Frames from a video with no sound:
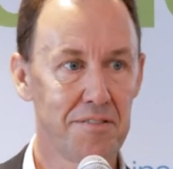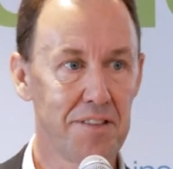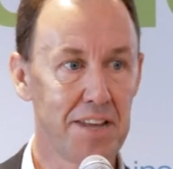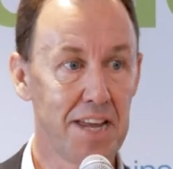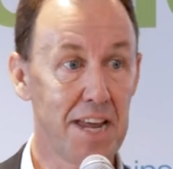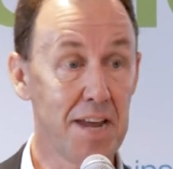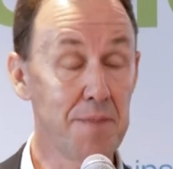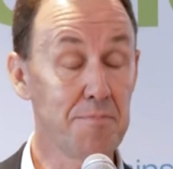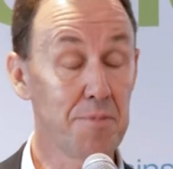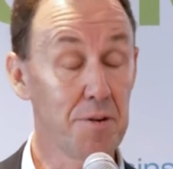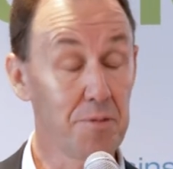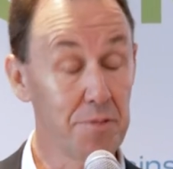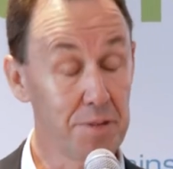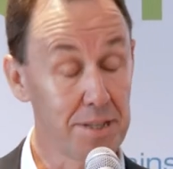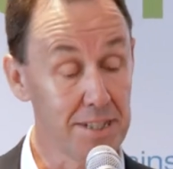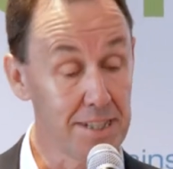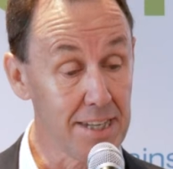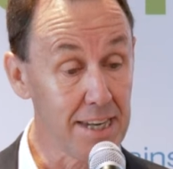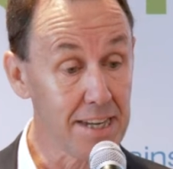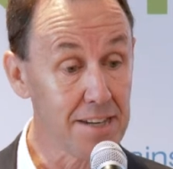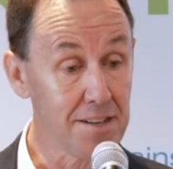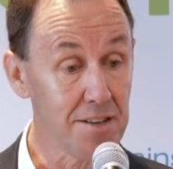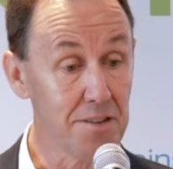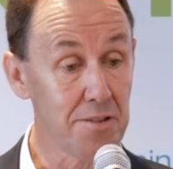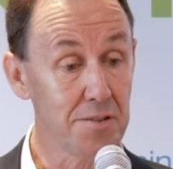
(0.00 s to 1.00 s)
game, but we
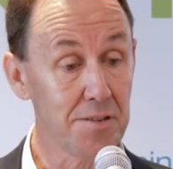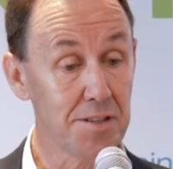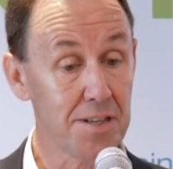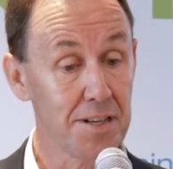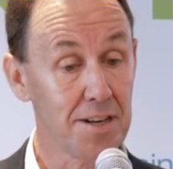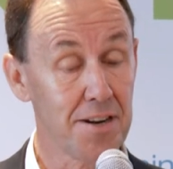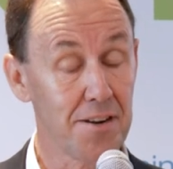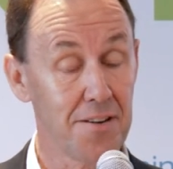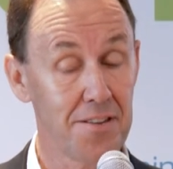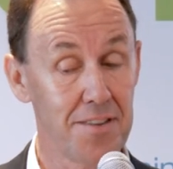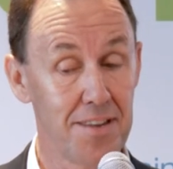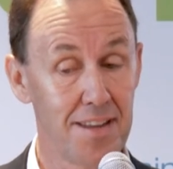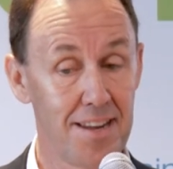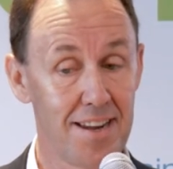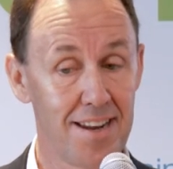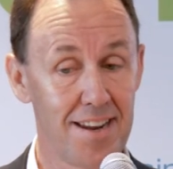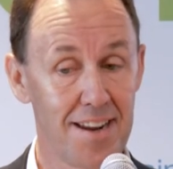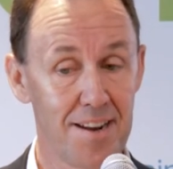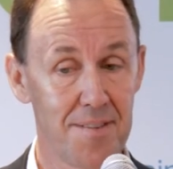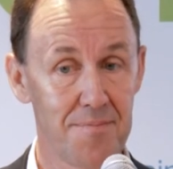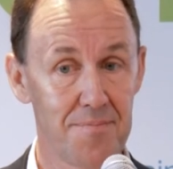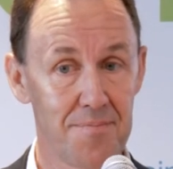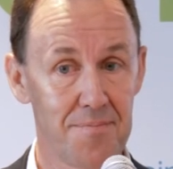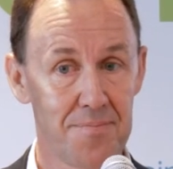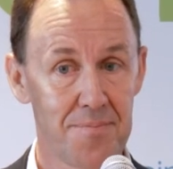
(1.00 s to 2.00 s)
did use it on
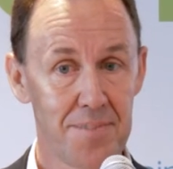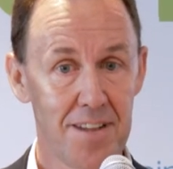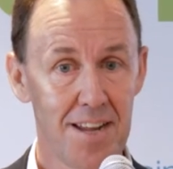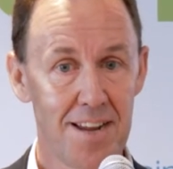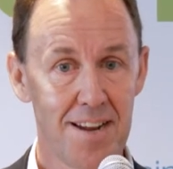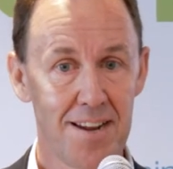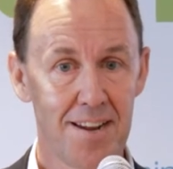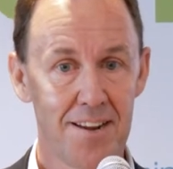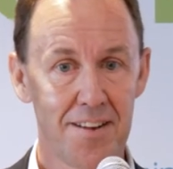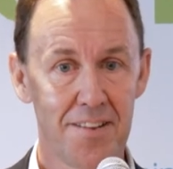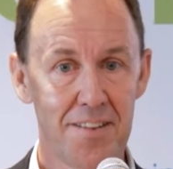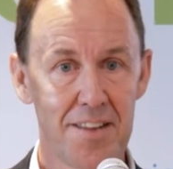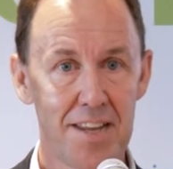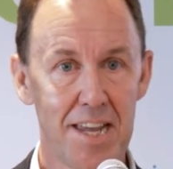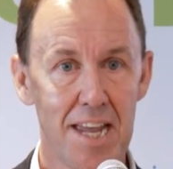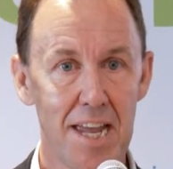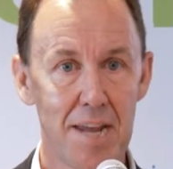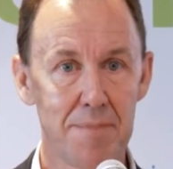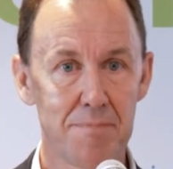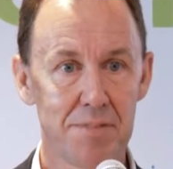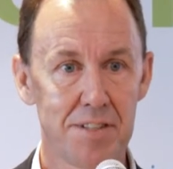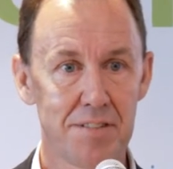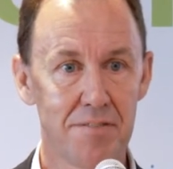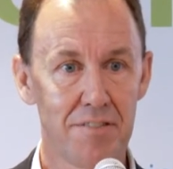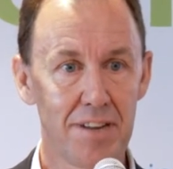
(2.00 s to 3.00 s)
the
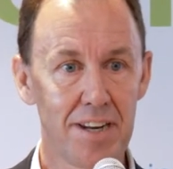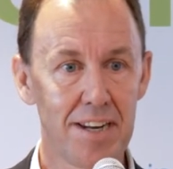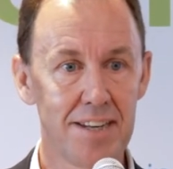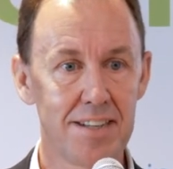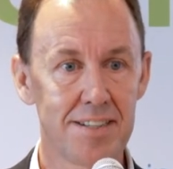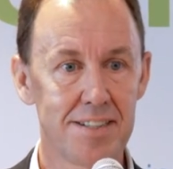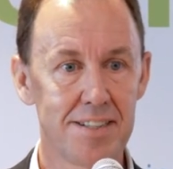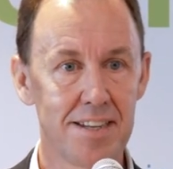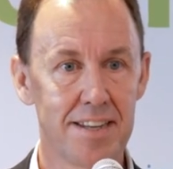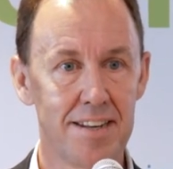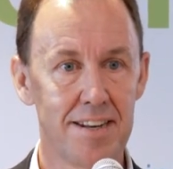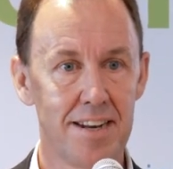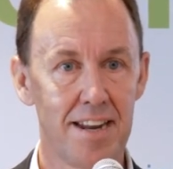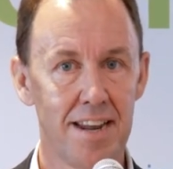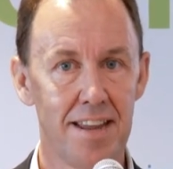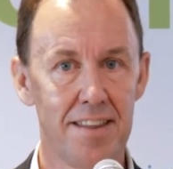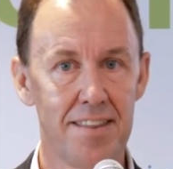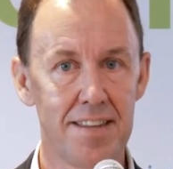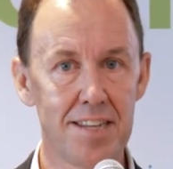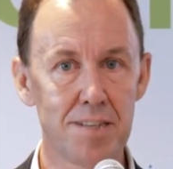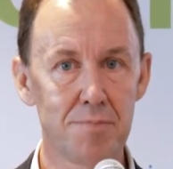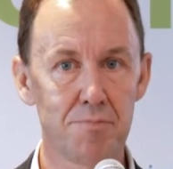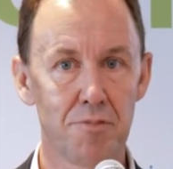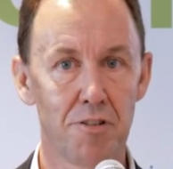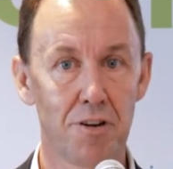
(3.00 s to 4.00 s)
Games Village in
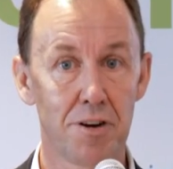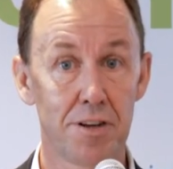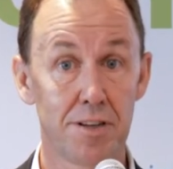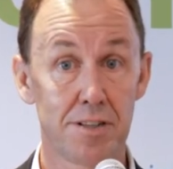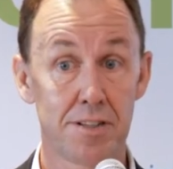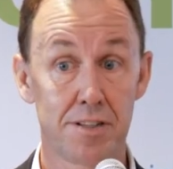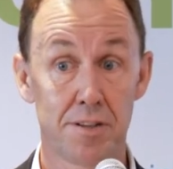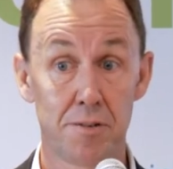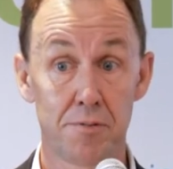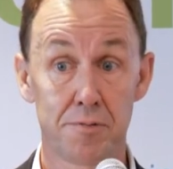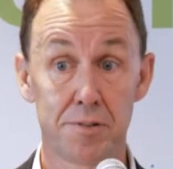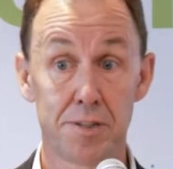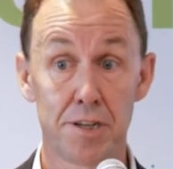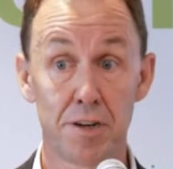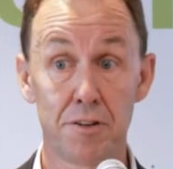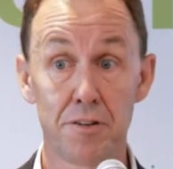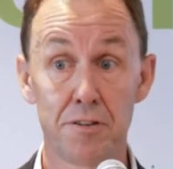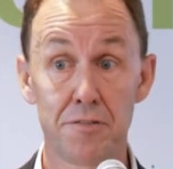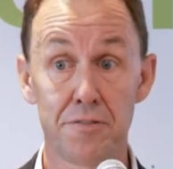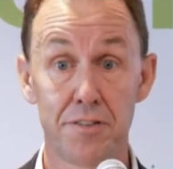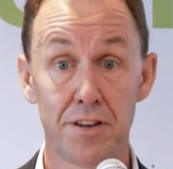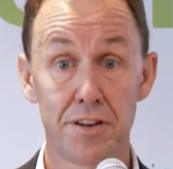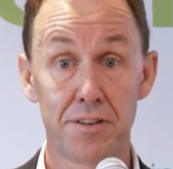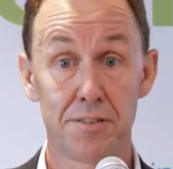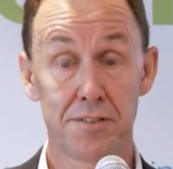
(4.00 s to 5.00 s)
this product. So it was
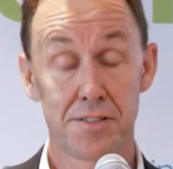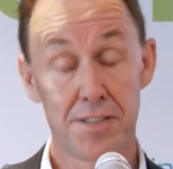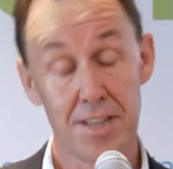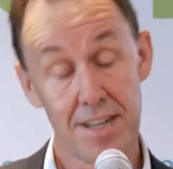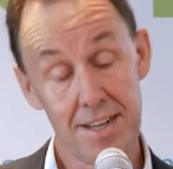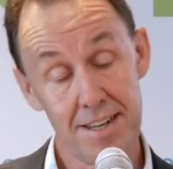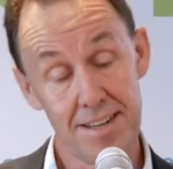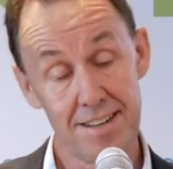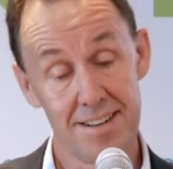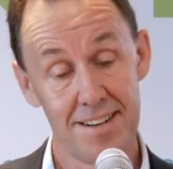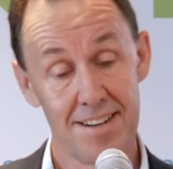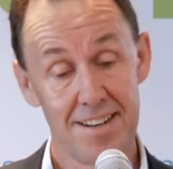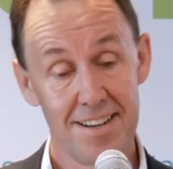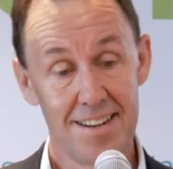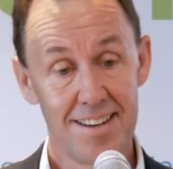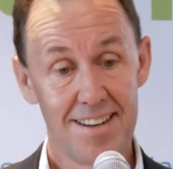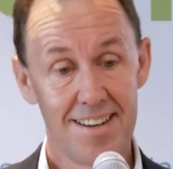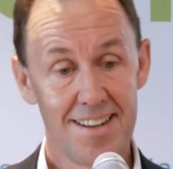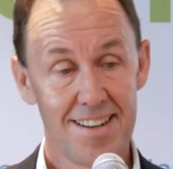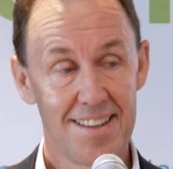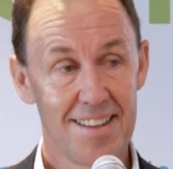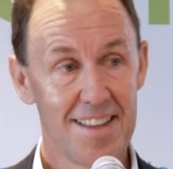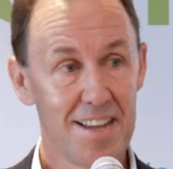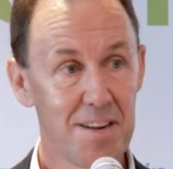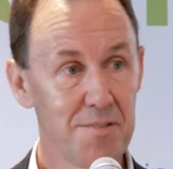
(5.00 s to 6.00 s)
low VOC, and
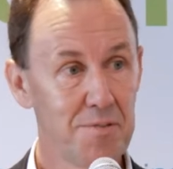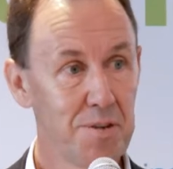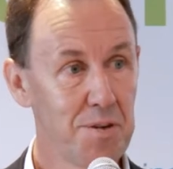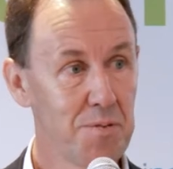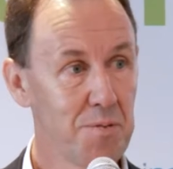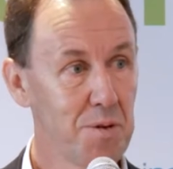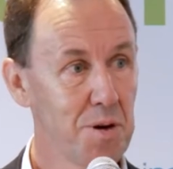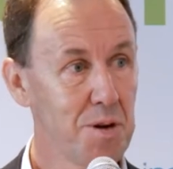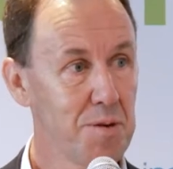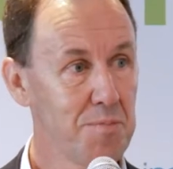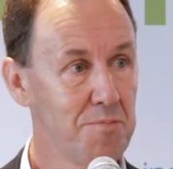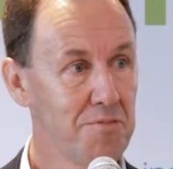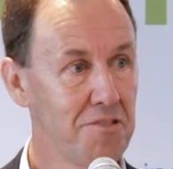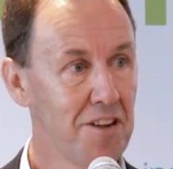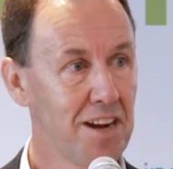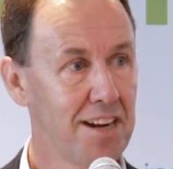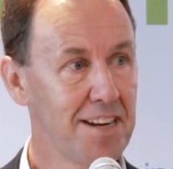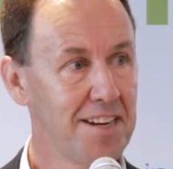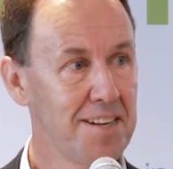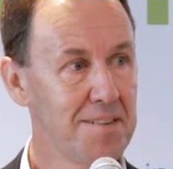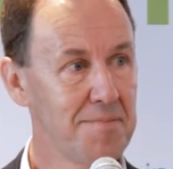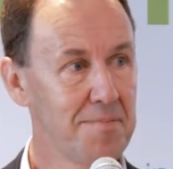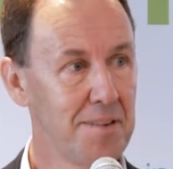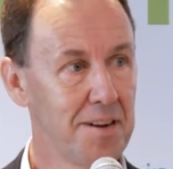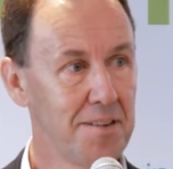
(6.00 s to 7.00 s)
there we were
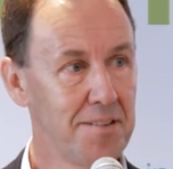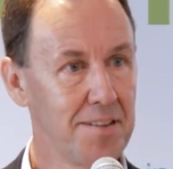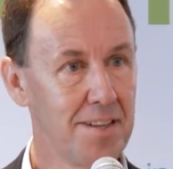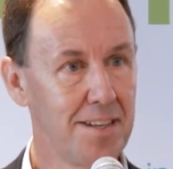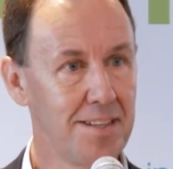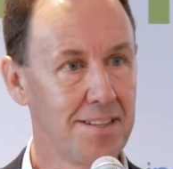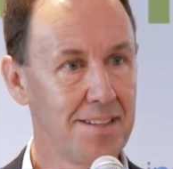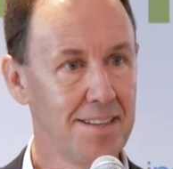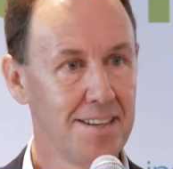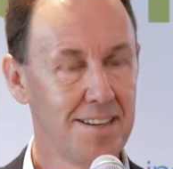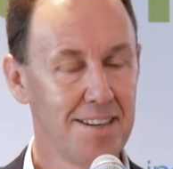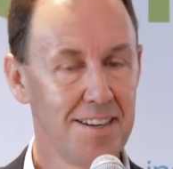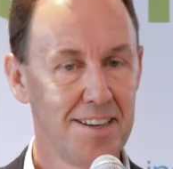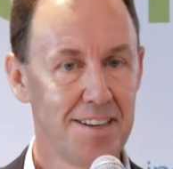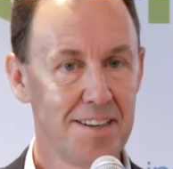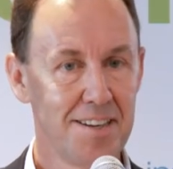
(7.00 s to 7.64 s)
bragging about this.